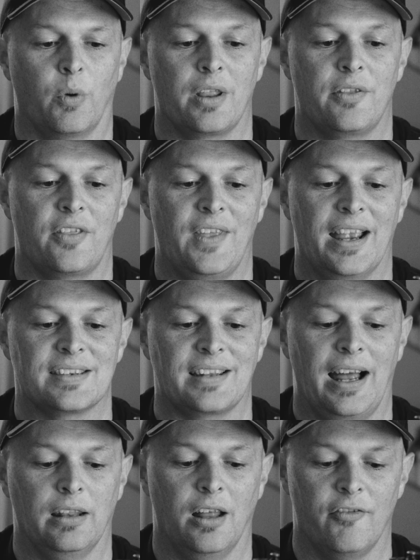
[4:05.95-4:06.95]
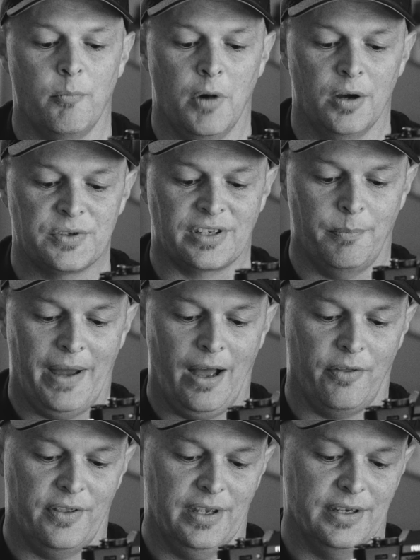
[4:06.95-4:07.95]
One of the things that I love most
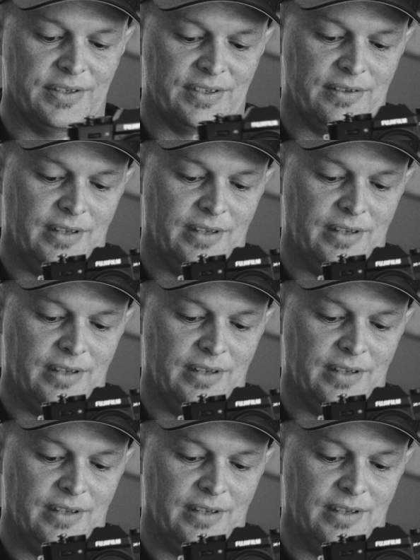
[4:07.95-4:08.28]
about this